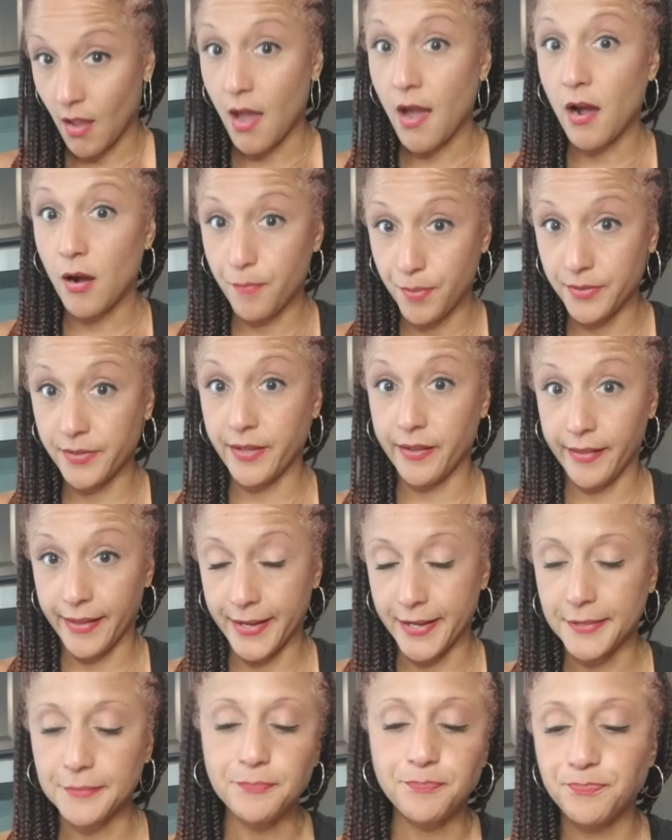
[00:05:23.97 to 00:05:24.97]
I'll put the
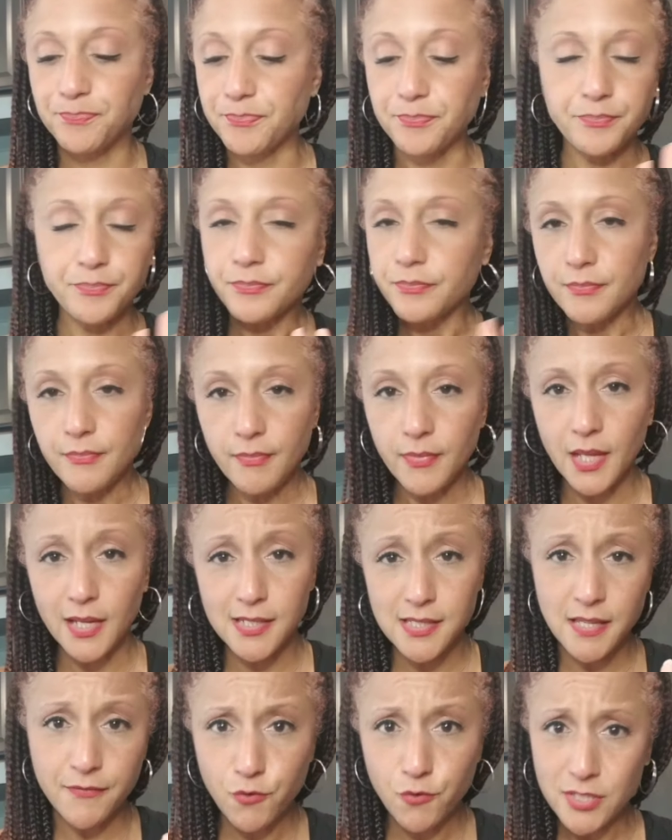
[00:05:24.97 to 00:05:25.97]
link
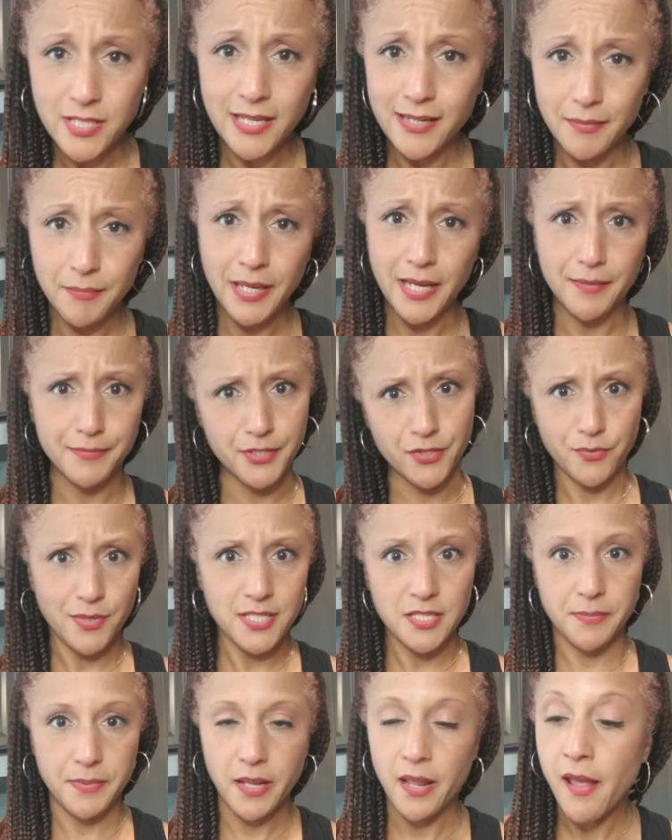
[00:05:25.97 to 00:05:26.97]
because of course I didn't make up this
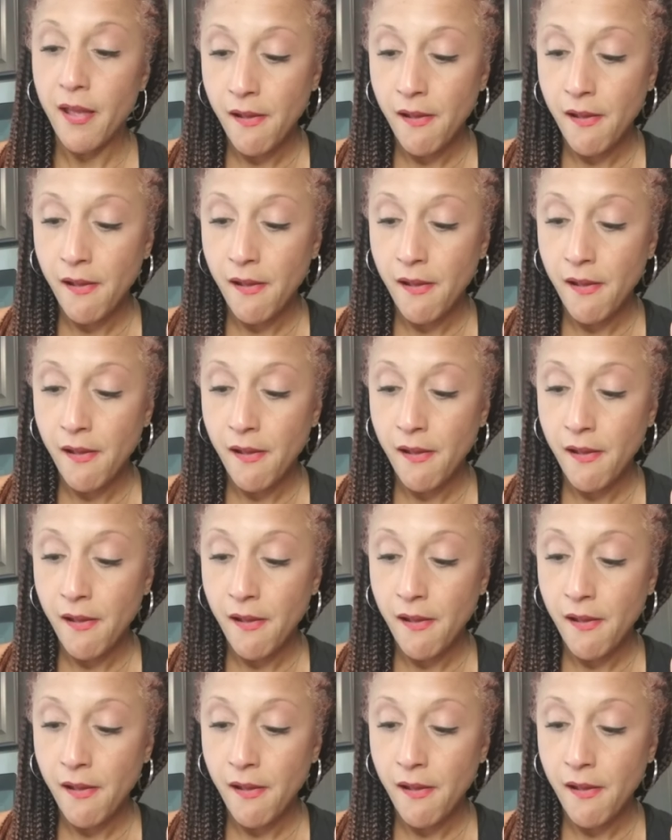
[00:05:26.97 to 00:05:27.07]
recipe.